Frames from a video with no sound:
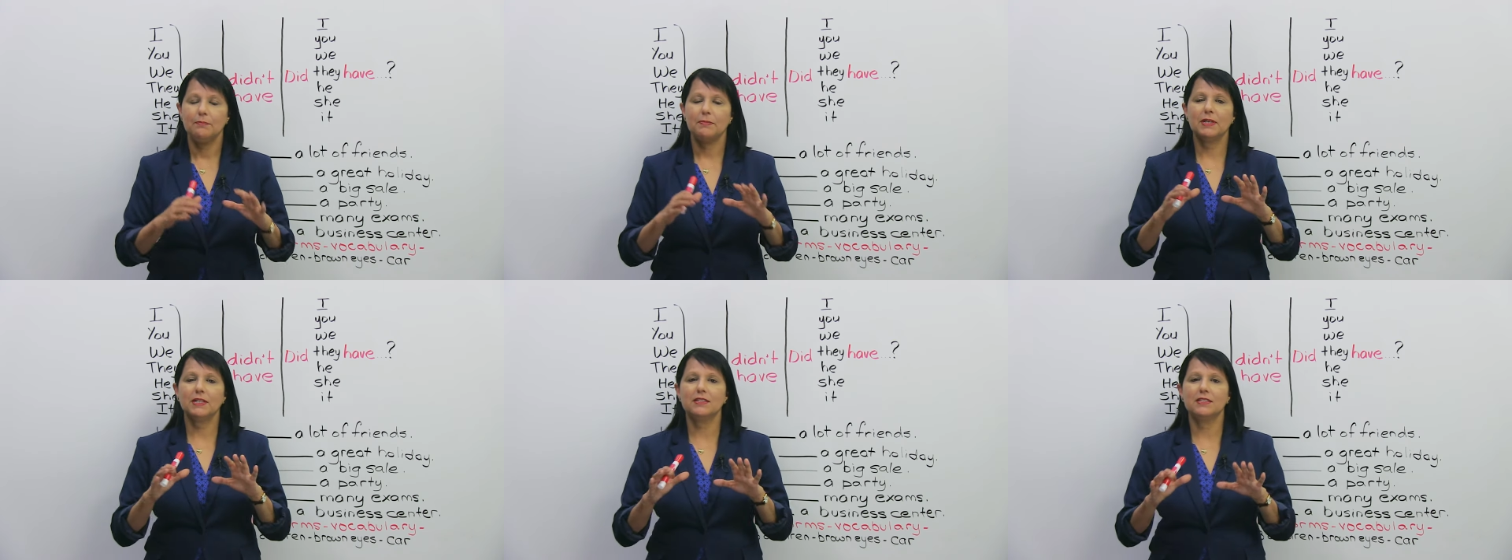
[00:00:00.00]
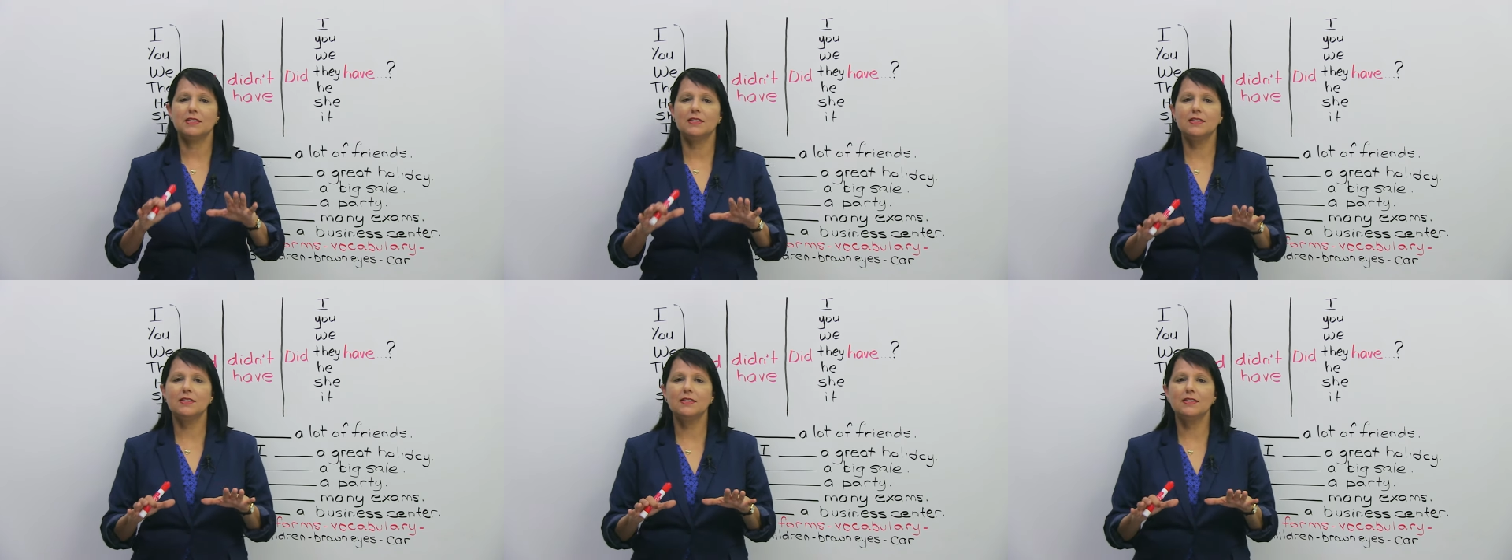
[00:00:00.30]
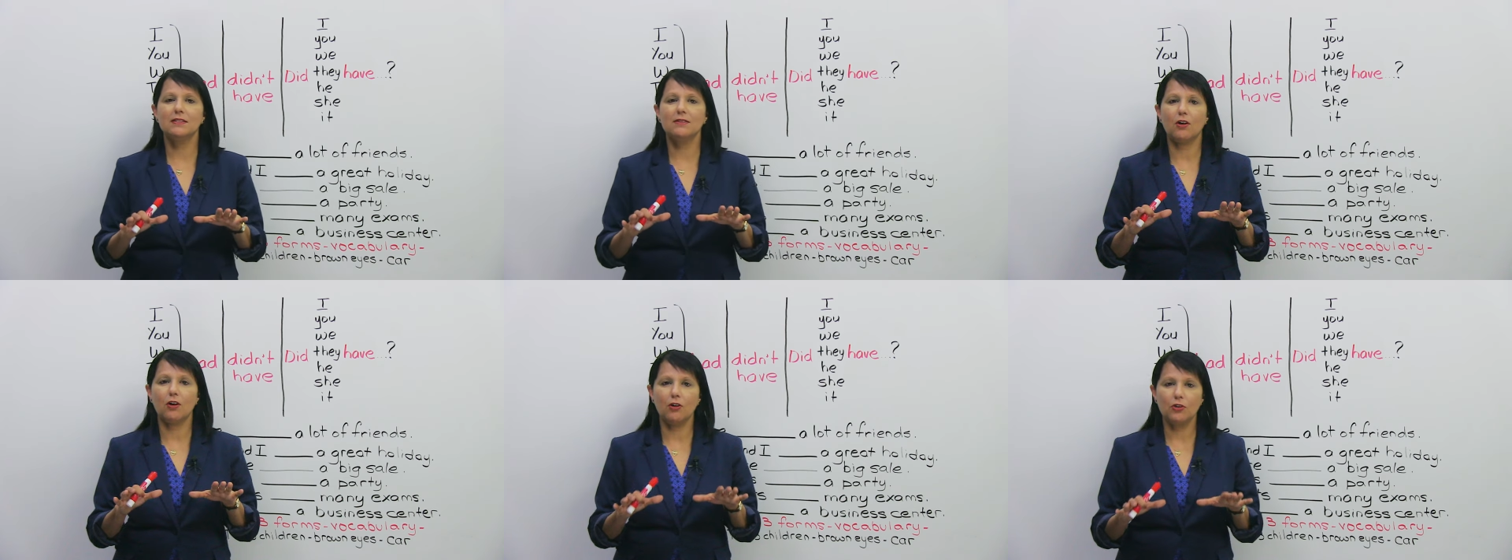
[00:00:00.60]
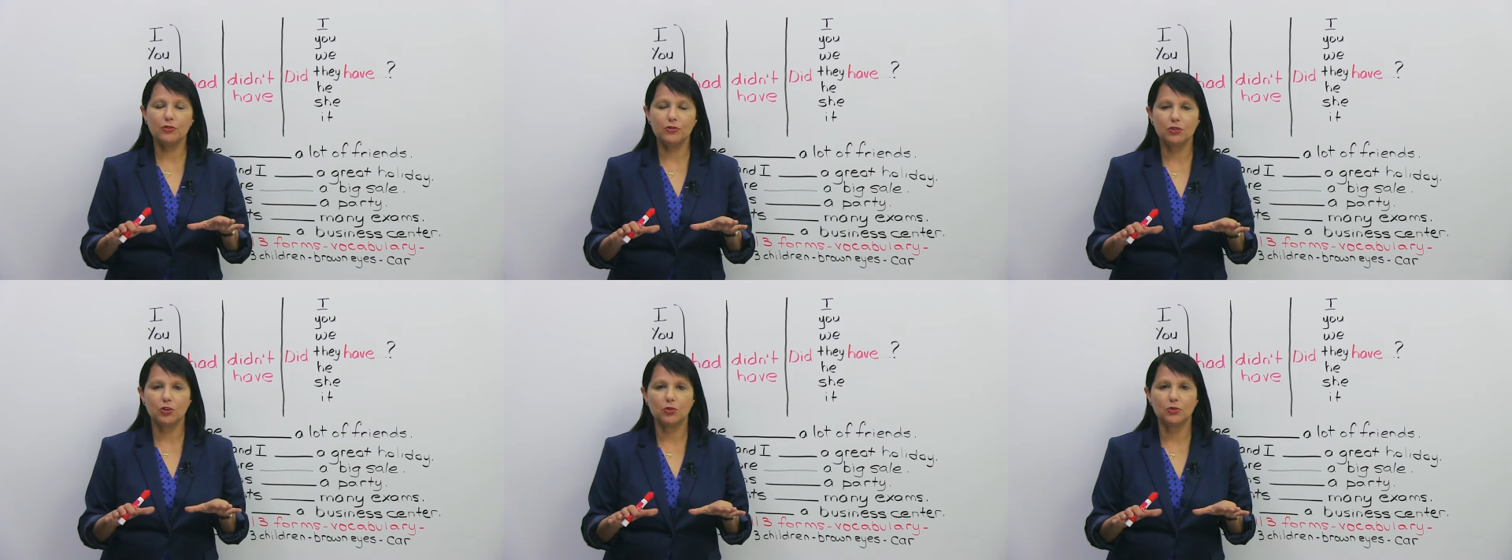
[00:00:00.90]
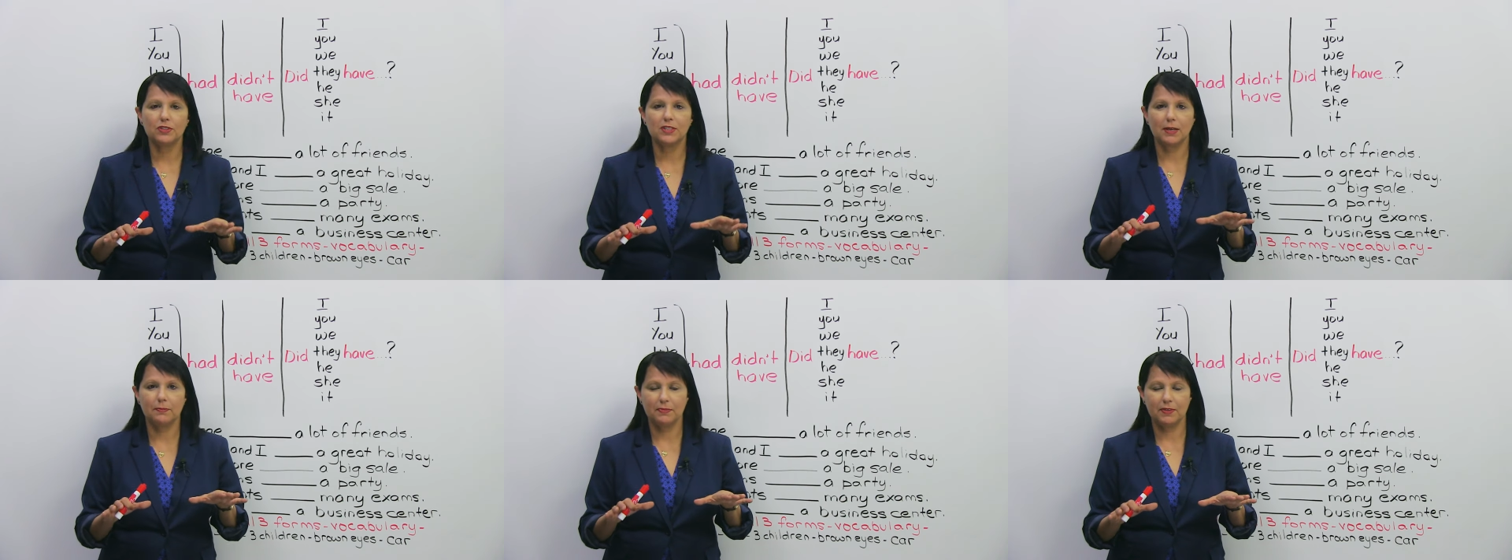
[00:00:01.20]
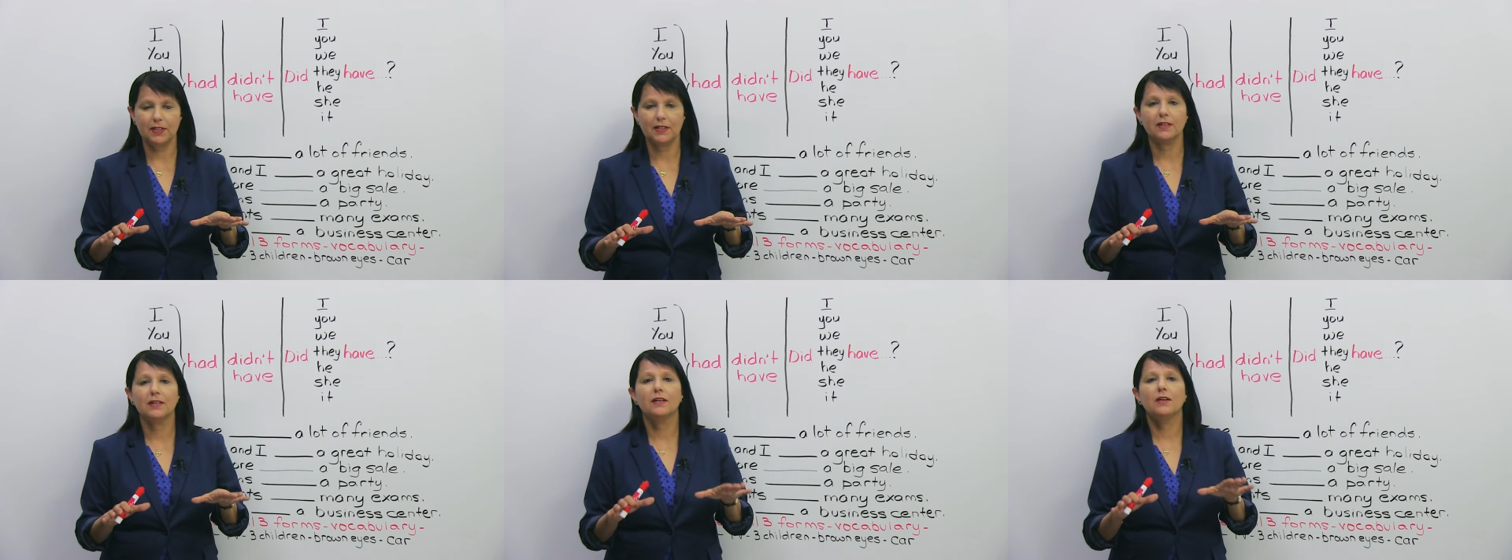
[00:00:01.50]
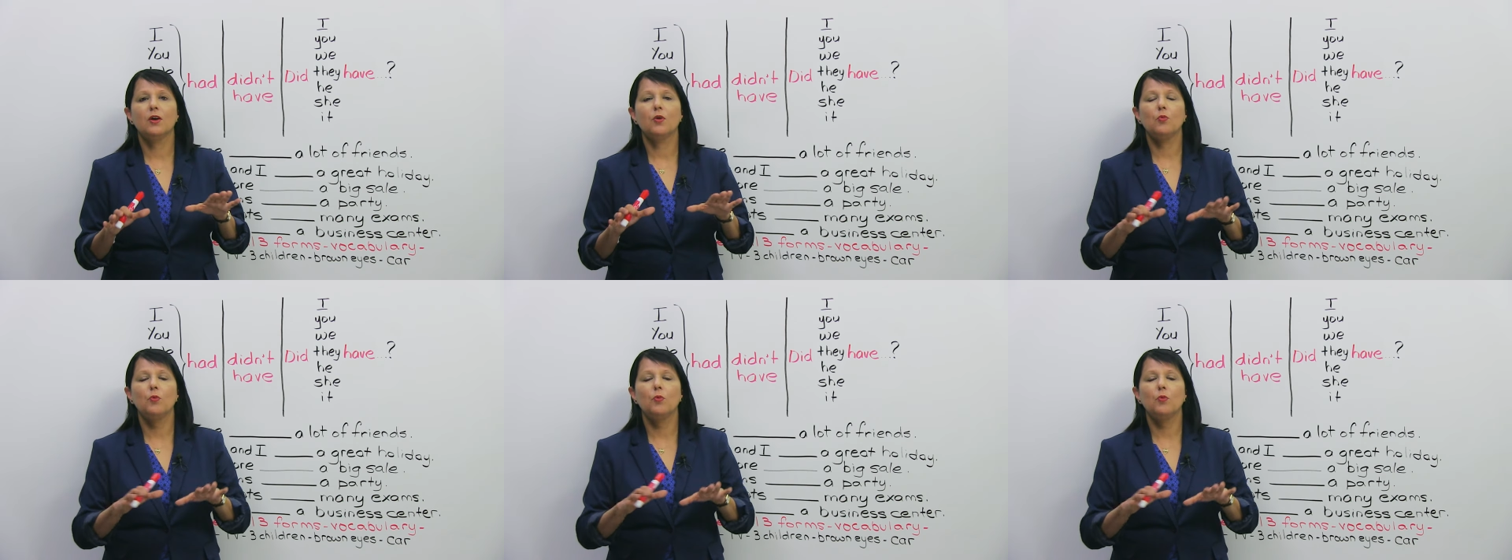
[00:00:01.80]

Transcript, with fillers: because this is also something